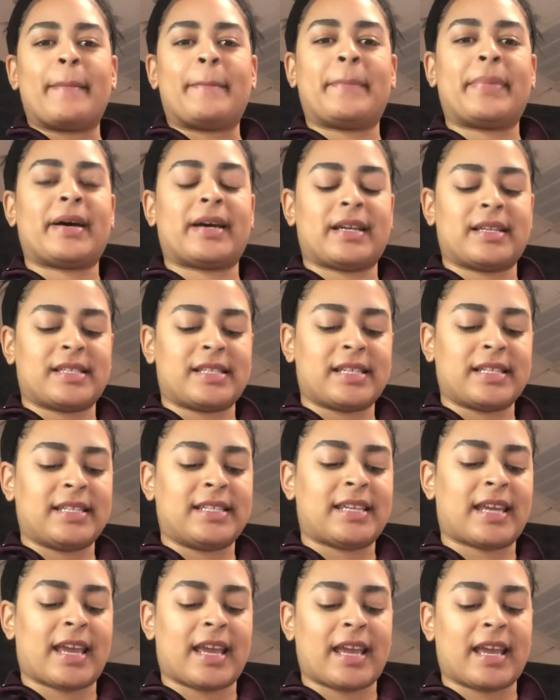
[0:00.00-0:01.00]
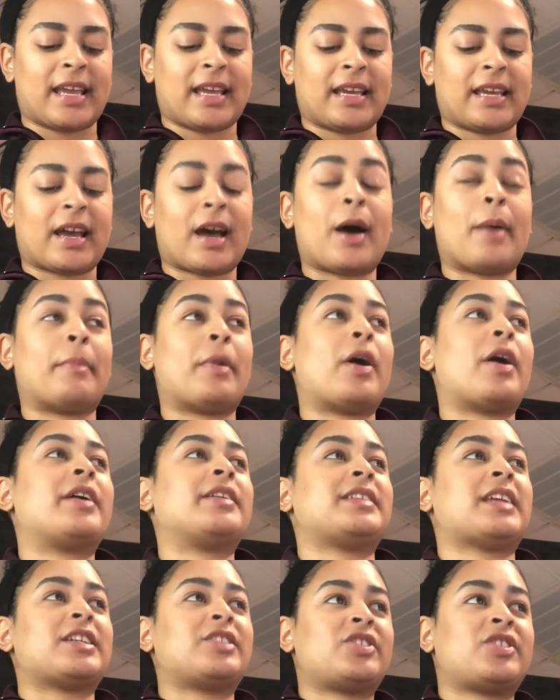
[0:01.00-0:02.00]
But today,
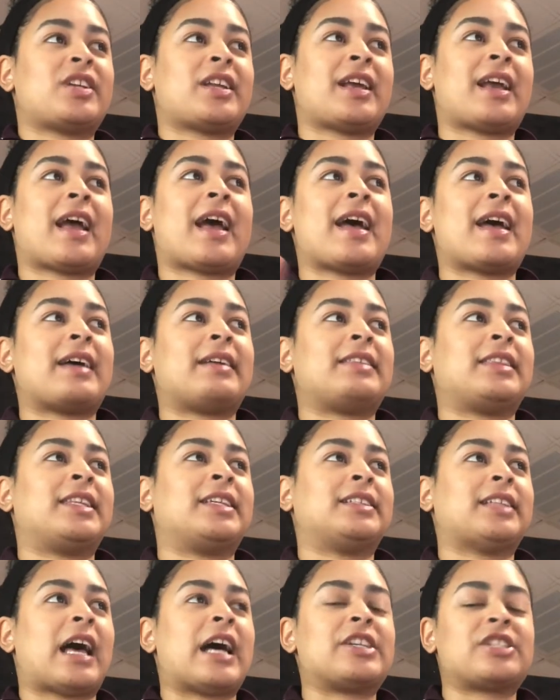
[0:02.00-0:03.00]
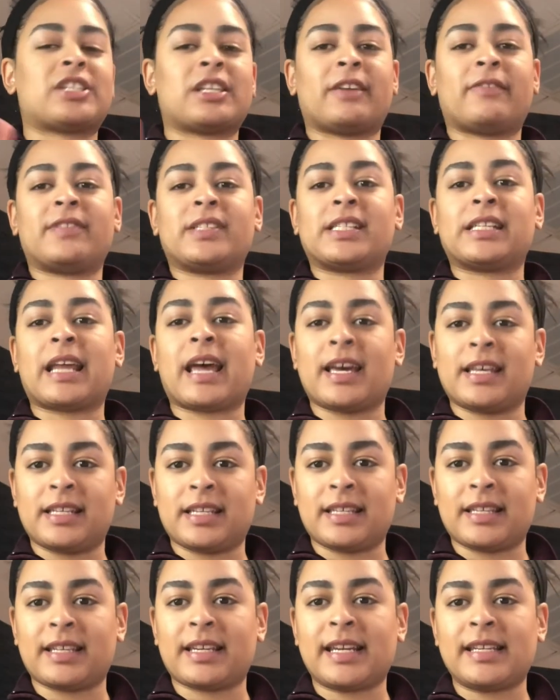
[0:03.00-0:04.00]
yesterday, the lash lift and
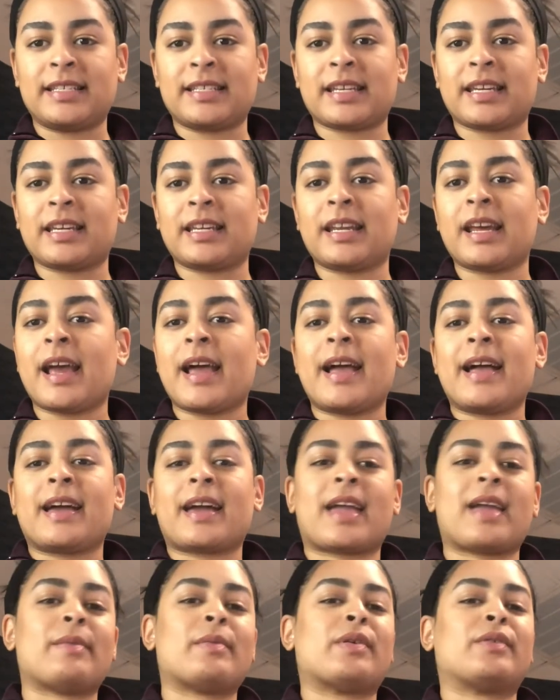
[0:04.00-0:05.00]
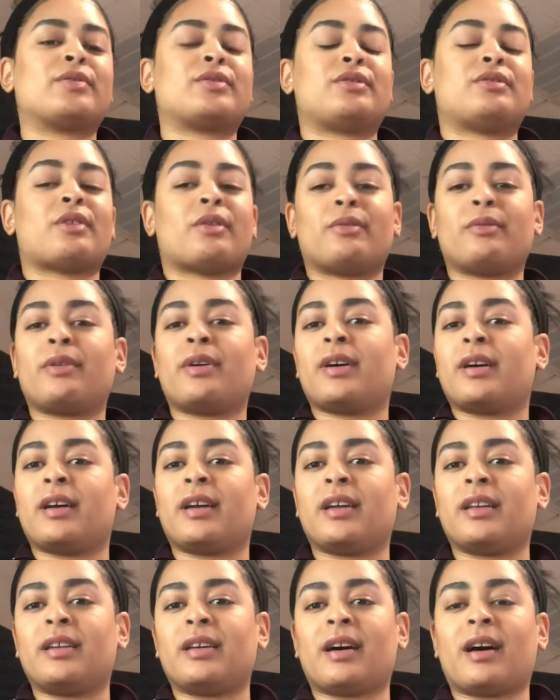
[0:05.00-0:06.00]
henna that I did came out so
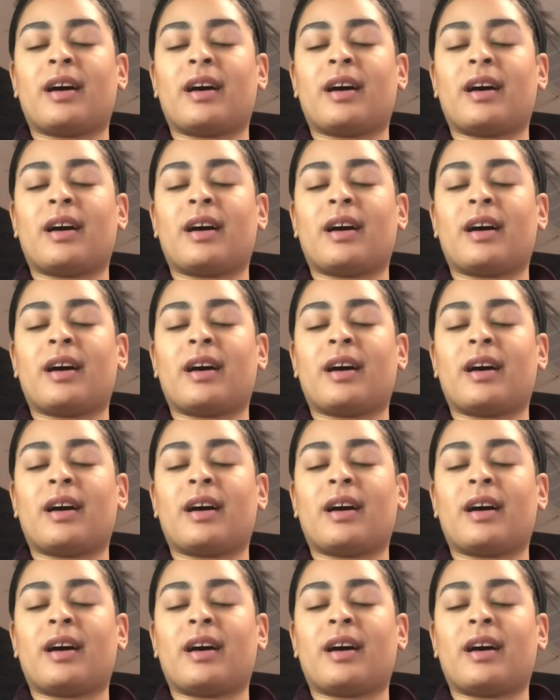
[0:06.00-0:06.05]
good.